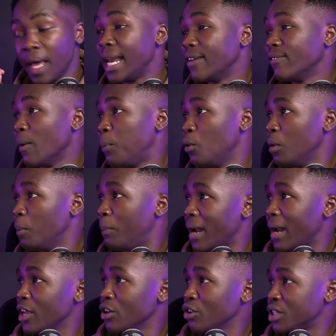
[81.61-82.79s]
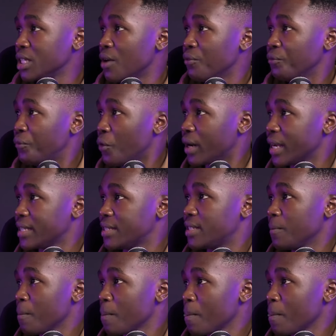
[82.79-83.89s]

Liverpool playing Nottingham Forest.